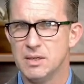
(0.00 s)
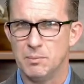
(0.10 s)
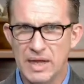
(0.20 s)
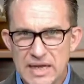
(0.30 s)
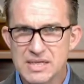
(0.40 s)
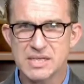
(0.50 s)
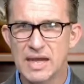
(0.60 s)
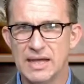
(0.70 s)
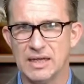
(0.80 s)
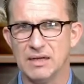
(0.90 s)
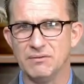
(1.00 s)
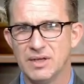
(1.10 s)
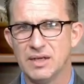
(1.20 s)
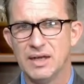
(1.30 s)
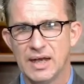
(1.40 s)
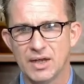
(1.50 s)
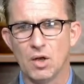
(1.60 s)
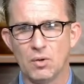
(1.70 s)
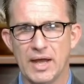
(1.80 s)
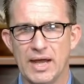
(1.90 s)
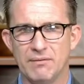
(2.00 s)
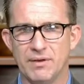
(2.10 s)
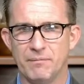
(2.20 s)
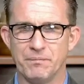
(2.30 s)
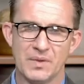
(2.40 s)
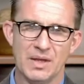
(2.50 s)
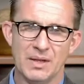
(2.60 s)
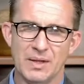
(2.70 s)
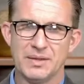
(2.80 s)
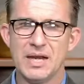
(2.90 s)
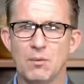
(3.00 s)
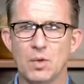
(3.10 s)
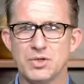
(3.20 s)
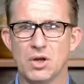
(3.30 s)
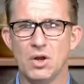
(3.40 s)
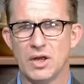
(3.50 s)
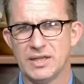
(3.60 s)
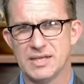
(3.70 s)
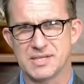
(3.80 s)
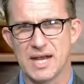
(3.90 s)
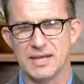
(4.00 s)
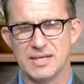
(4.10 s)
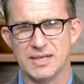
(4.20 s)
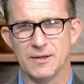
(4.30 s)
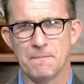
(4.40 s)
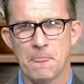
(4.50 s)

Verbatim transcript: be saved and go to heaven. Then I want you to look at this idea.